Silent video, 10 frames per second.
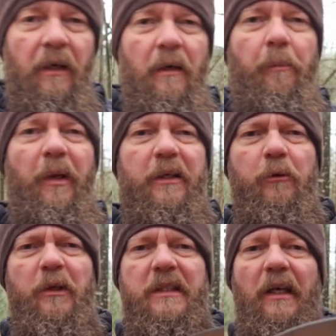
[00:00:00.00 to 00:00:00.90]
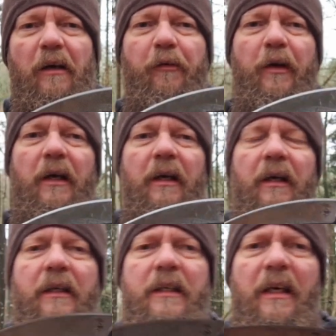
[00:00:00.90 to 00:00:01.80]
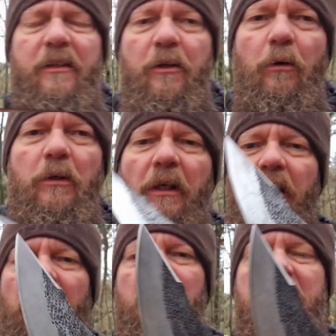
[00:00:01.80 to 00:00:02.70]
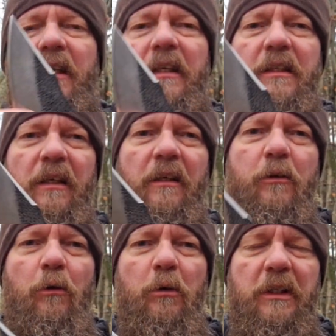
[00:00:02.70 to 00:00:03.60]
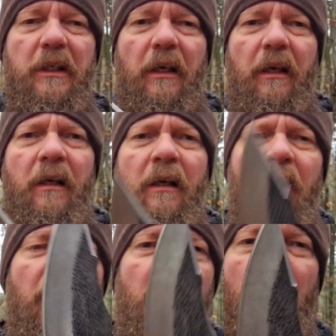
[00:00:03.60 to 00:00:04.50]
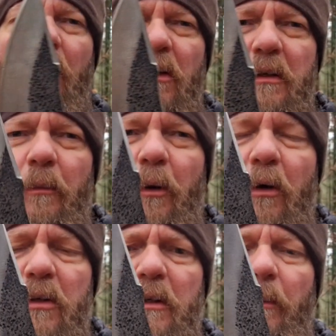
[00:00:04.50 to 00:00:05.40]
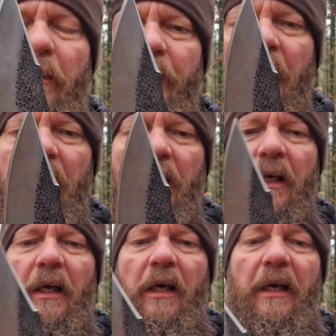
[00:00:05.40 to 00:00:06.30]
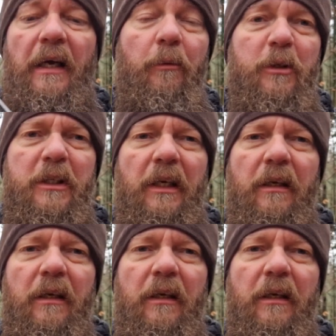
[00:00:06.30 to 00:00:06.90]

back to this knife here, Dark Soldier L6 tool steel. Awesome. I must say,